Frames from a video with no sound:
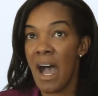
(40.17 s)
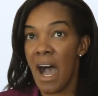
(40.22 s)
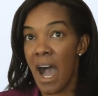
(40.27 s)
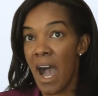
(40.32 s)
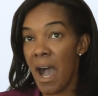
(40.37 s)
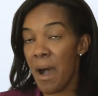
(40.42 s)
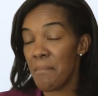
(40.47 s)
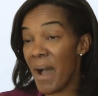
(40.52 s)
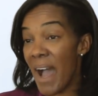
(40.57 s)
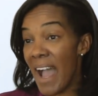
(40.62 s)

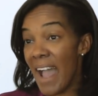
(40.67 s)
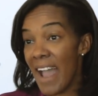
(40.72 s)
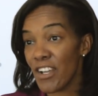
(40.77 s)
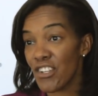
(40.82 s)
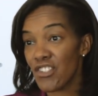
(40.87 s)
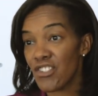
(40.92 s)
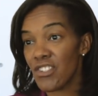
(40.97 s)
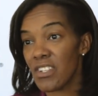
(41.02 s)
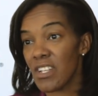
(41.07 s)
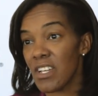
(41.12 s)
Um, I
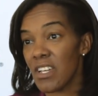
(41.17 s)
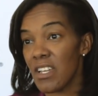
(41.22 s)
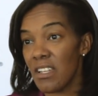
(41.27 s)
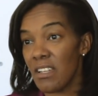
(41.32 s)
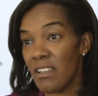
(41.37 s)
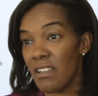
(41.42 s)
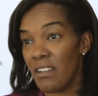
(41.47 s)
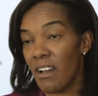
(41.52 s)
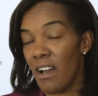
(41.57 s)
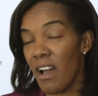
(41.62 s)

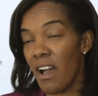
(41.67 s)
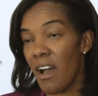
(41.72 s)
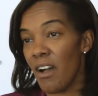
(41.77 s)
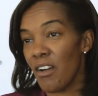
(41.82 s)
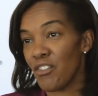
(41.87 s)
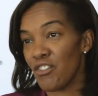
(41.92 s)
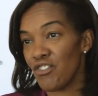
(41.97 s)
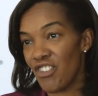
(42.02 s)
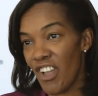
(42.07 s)
actually, uh,